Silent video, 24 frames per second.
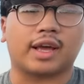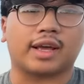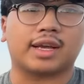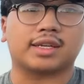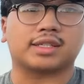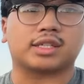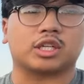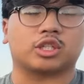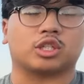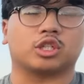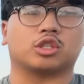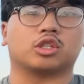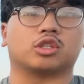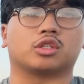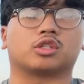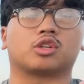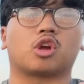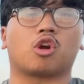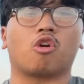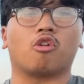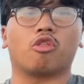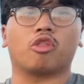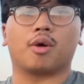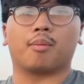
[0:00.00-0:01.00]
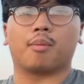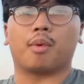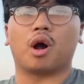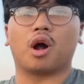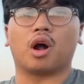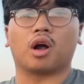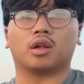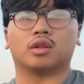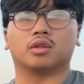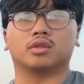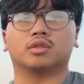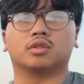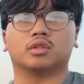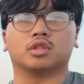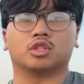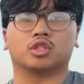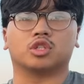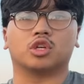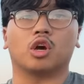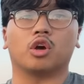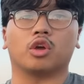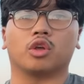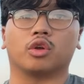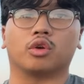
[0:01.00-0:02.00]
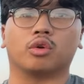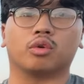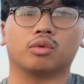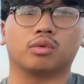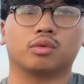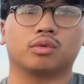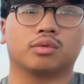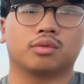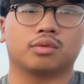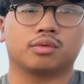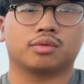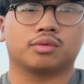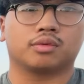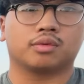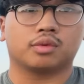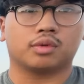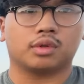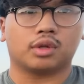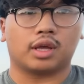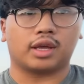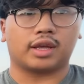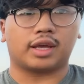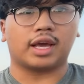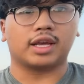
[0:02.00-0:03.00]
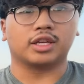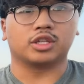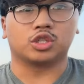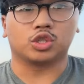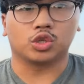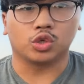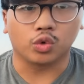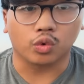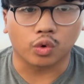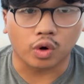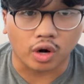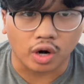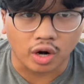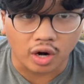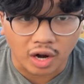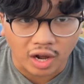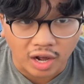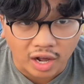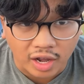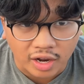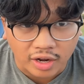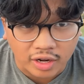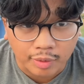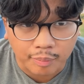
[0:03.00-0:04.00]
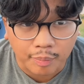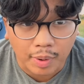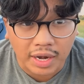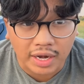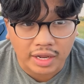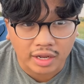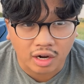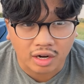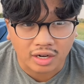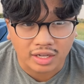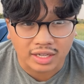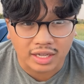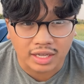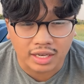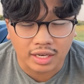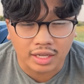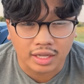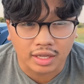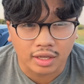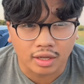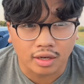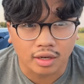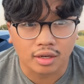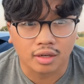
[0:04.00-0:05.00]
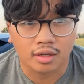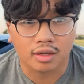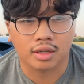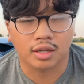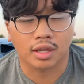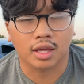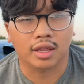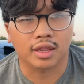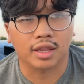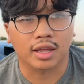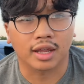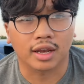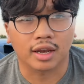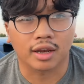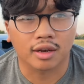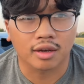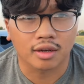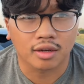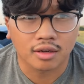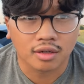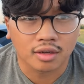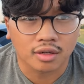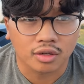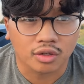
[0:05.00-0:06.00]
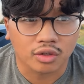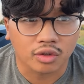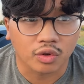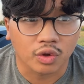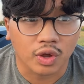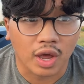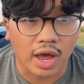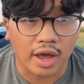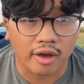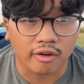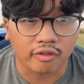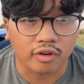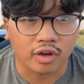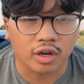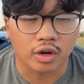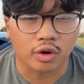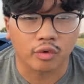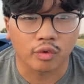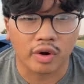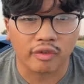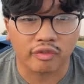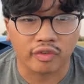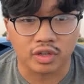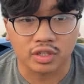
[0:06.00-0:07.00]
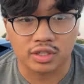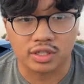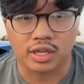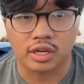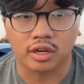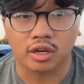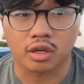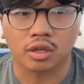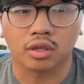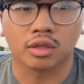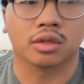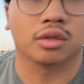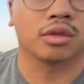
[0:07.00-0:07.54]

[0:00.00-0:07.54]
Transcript: I guess I should just turn them on to show you in case you are uh, debating on getting it and then you have a reference here.